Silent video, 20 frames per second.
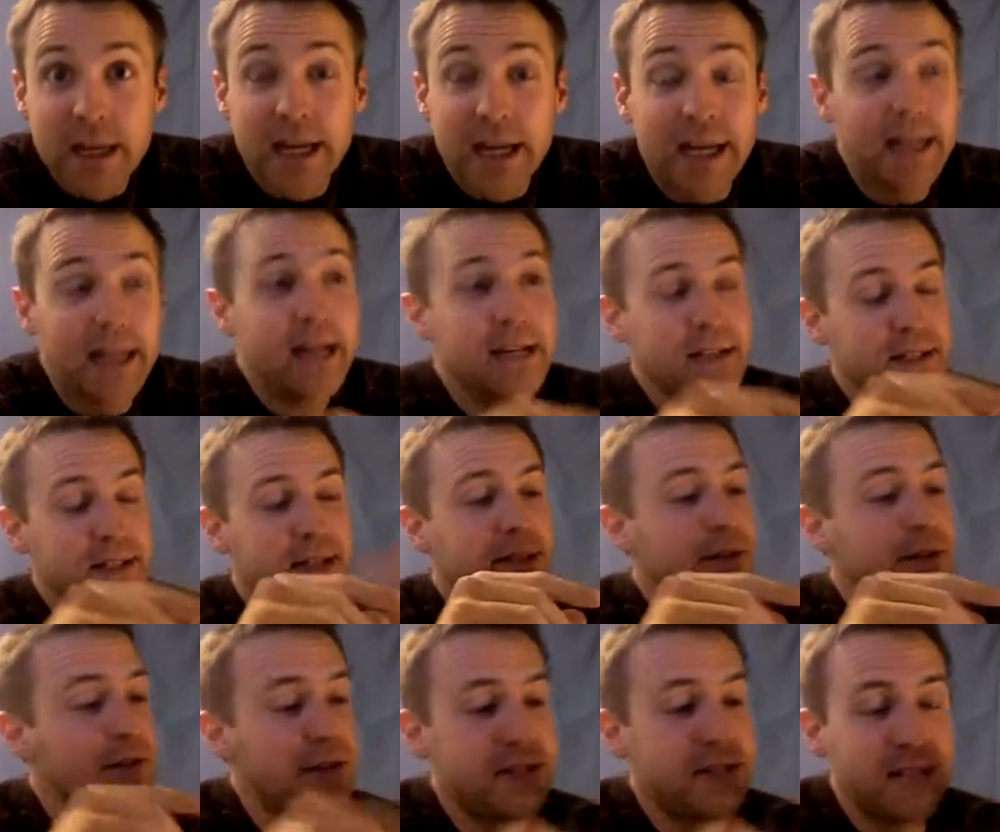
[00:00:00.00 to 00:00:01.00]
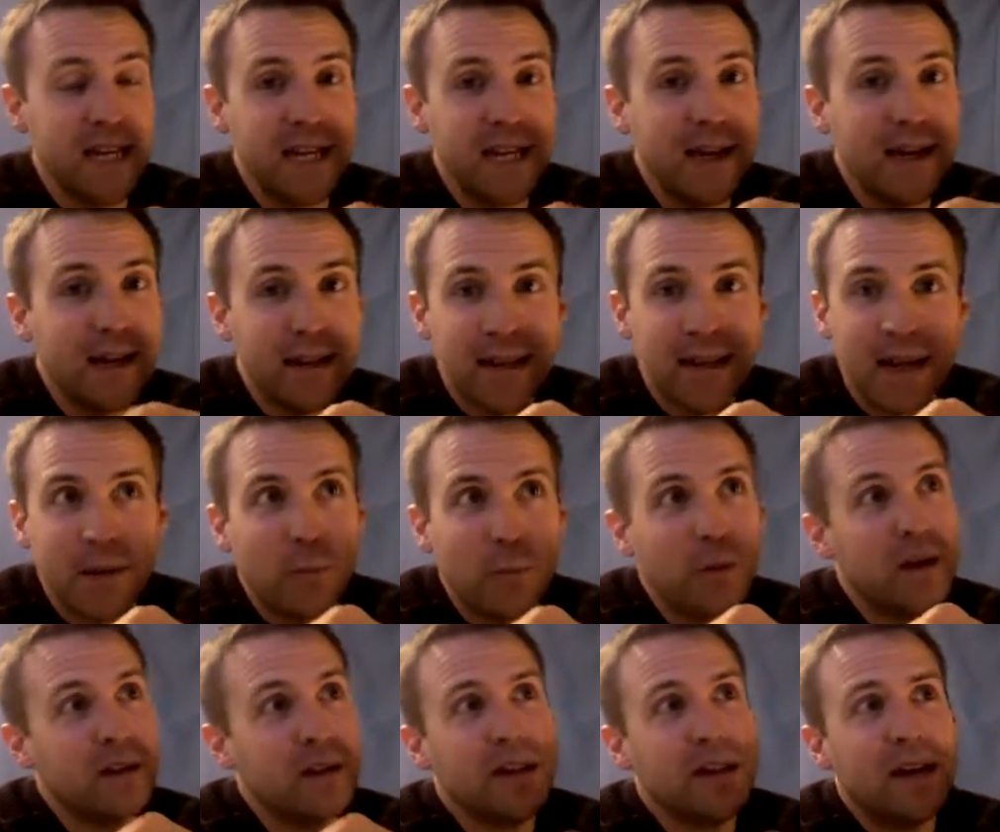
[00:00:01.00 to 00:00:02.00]
It has to understand that
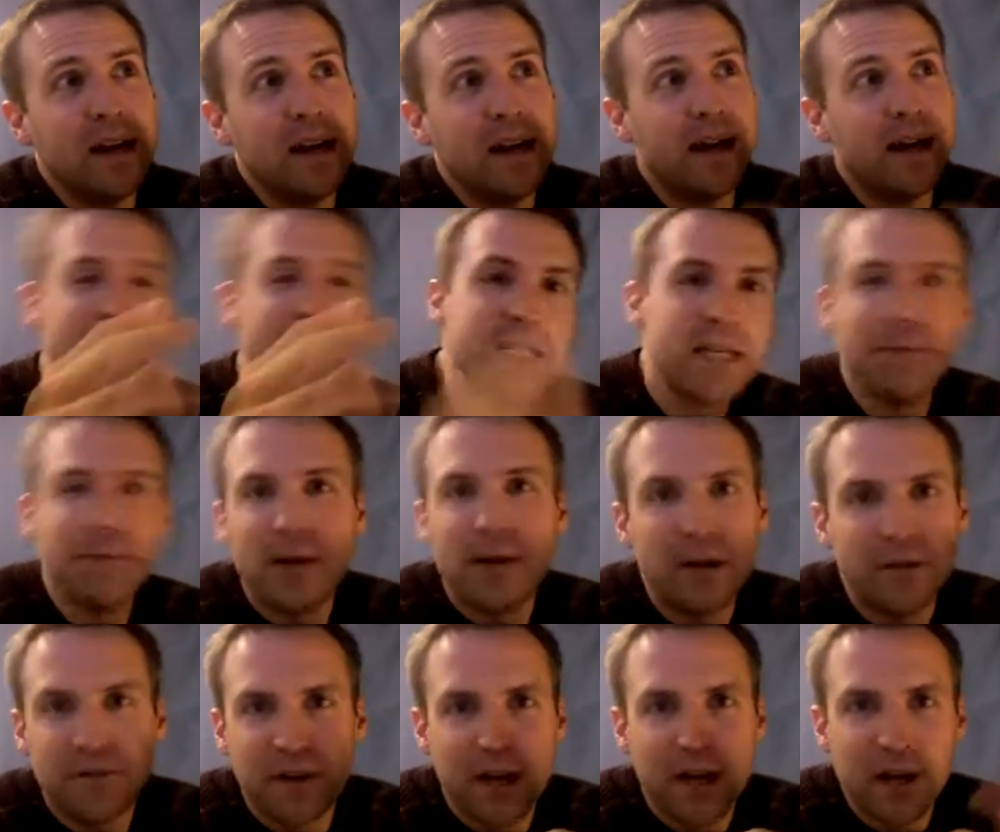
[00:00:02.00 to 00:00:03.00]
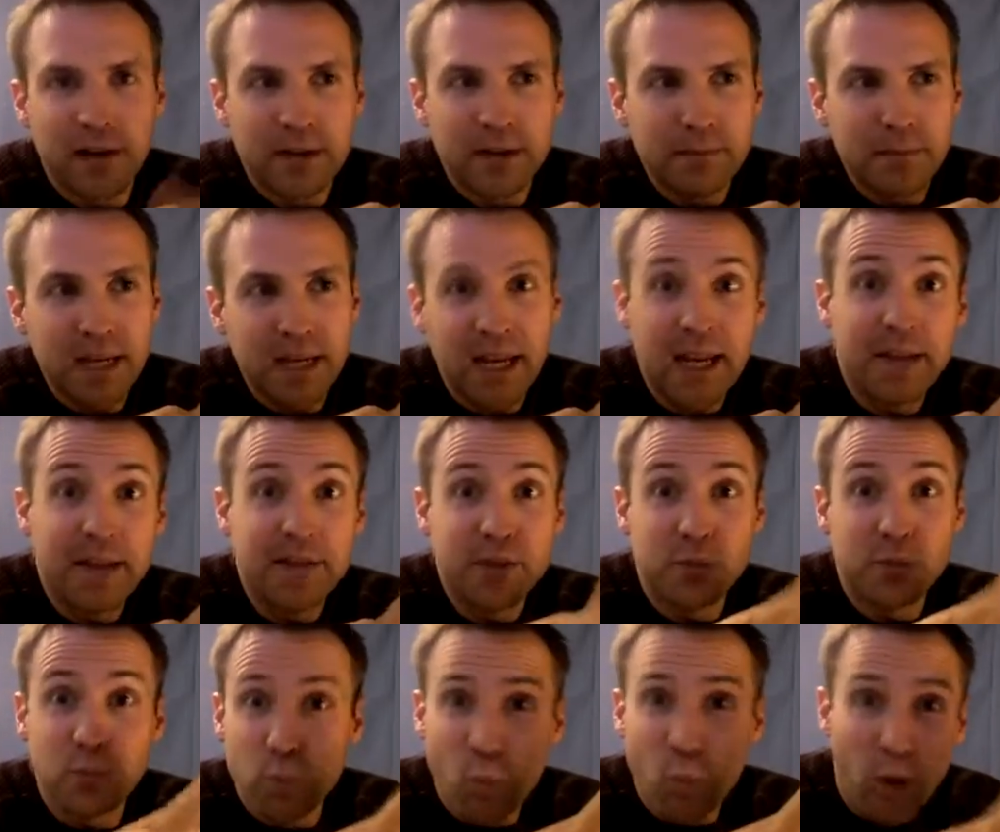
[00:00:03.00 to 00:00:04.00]
with an XML file that
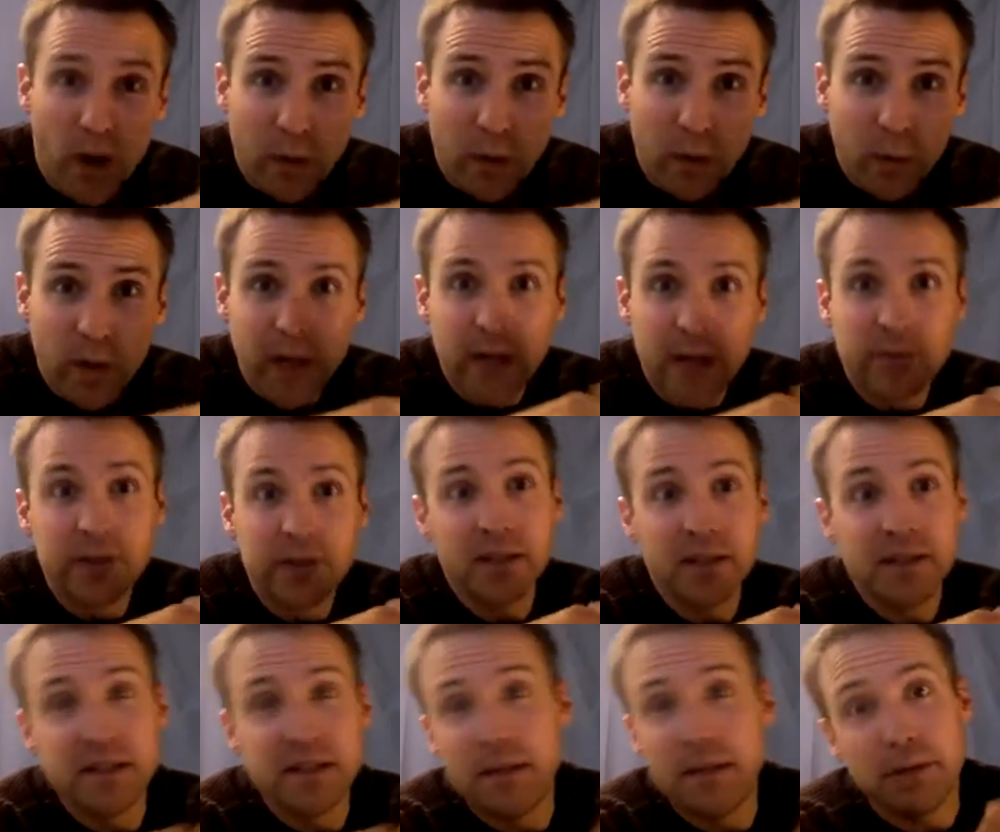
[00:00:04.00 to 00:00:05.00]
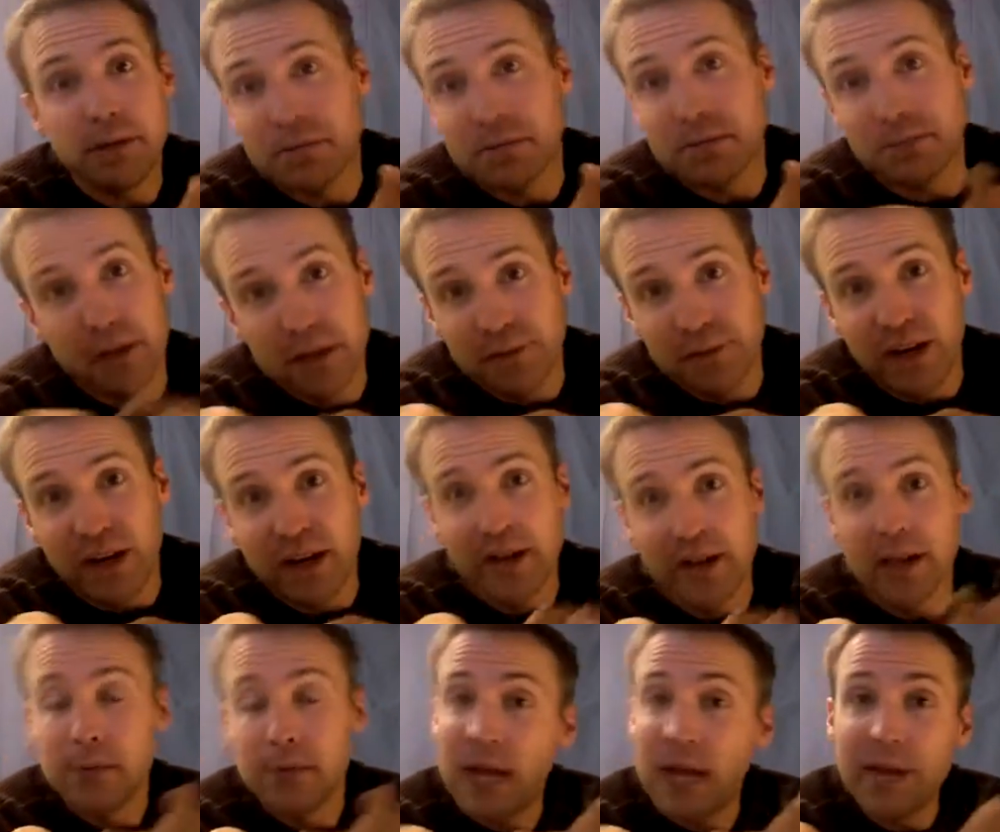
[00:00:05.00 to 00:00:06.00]
behaves one way, and with a C++ file
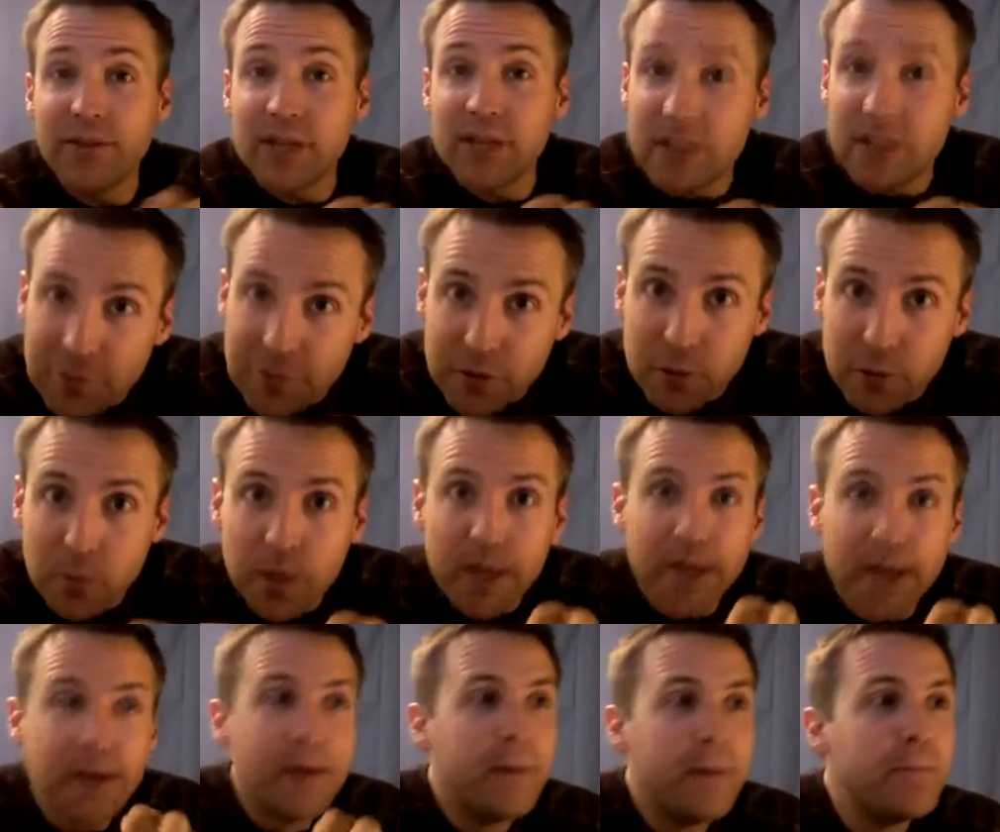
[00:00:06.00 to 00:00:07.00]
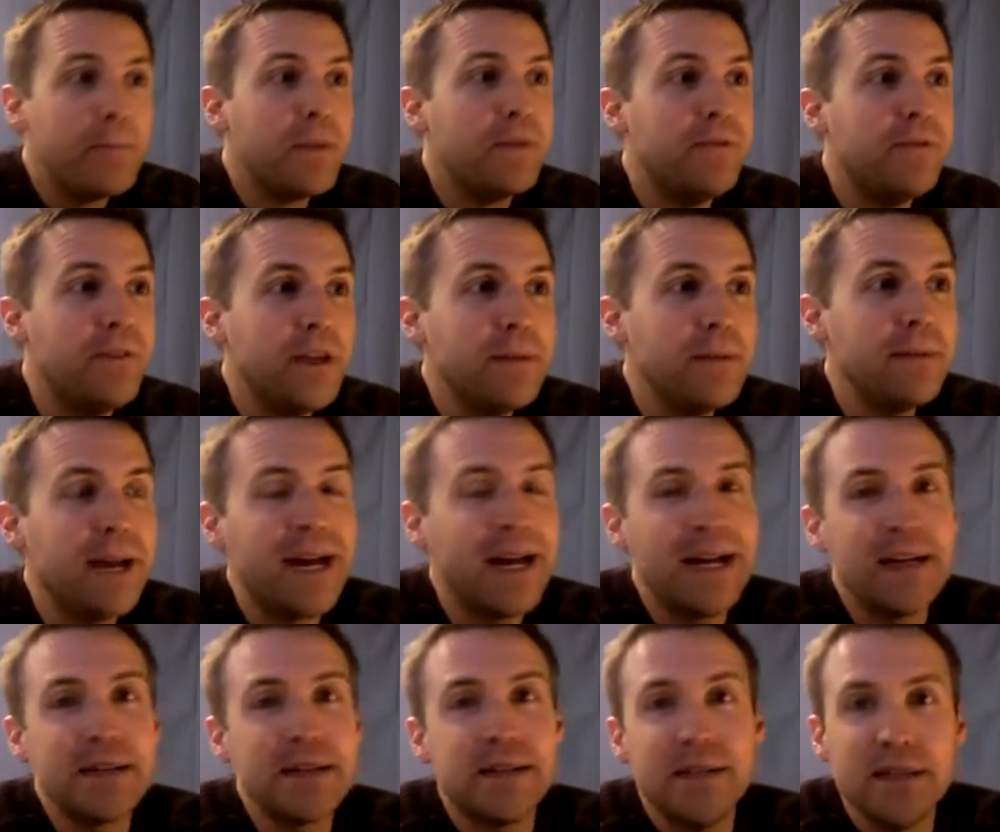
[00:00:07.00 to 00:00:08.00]
that can behave a different way. Vim
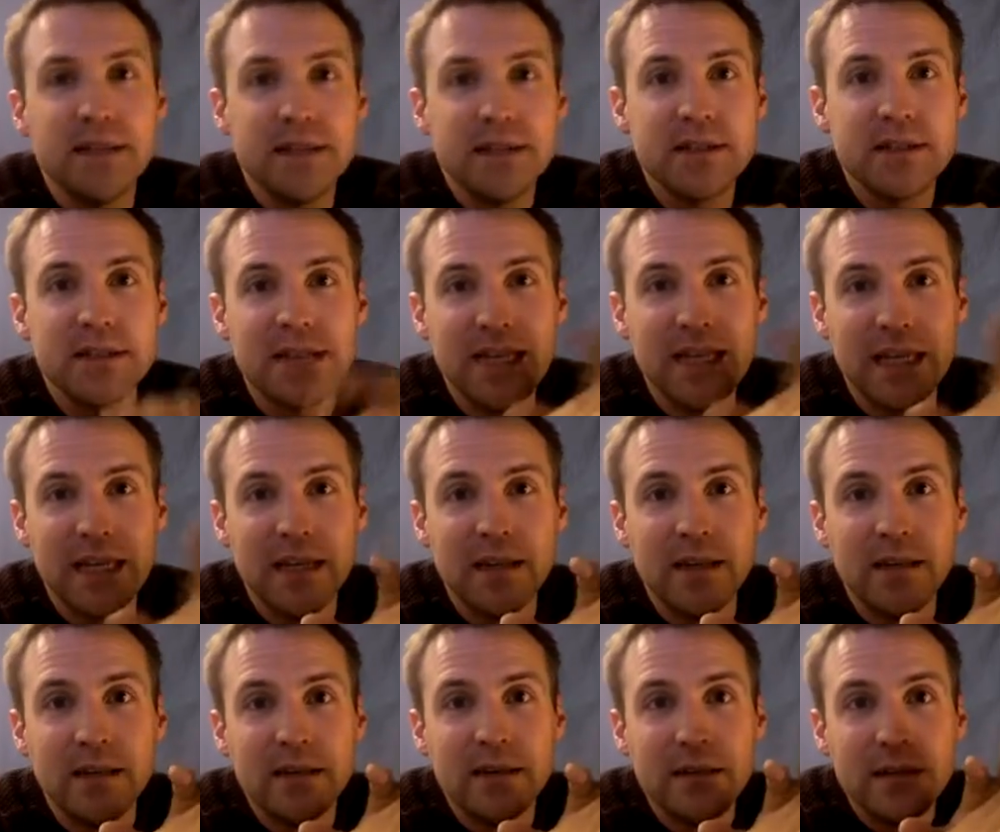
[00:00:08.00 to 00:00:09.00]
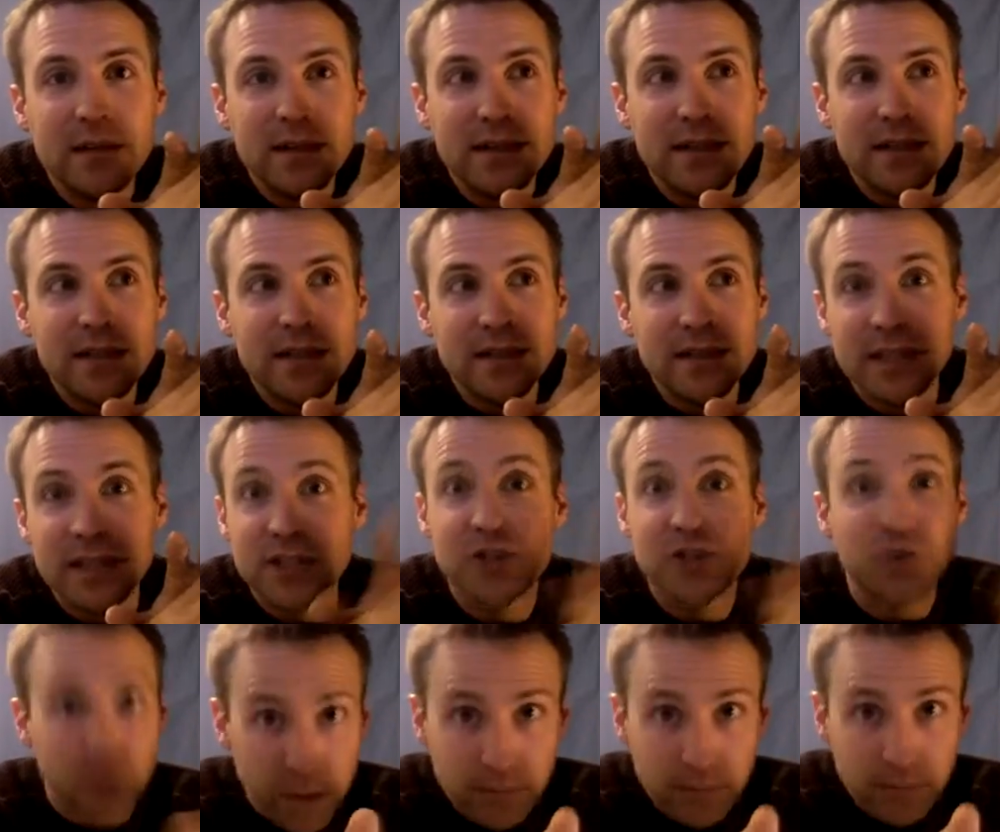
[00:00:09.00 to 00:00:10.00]
has this in the
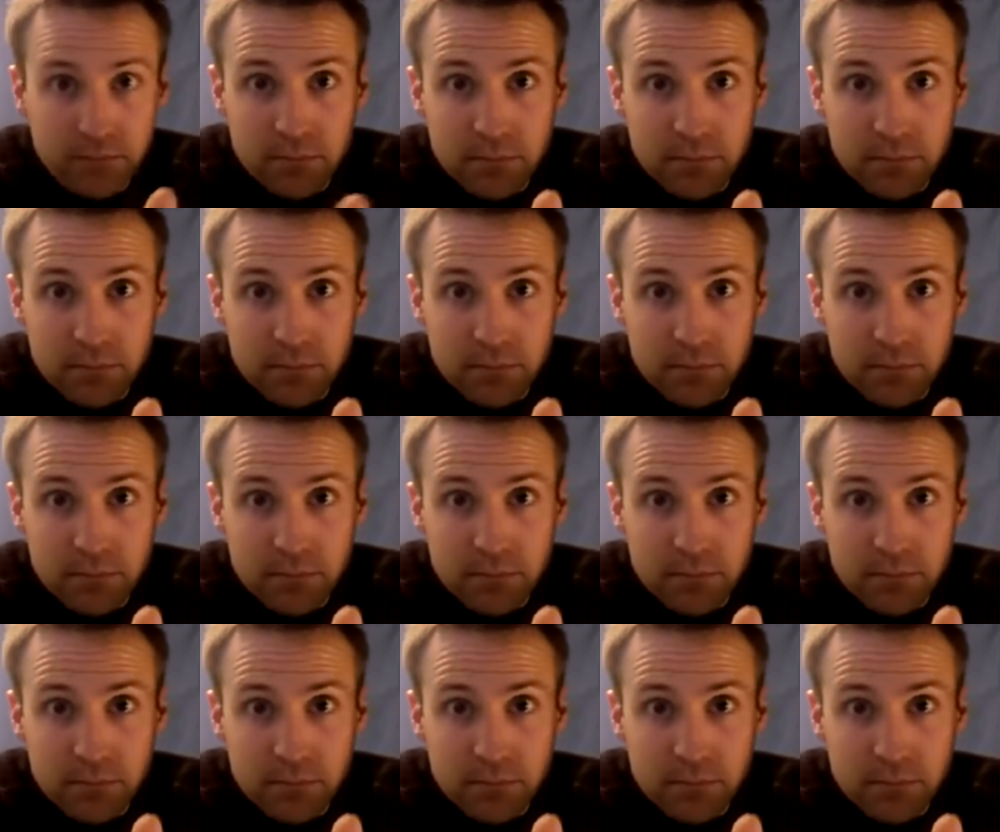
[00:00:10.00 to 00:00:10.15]
extreme.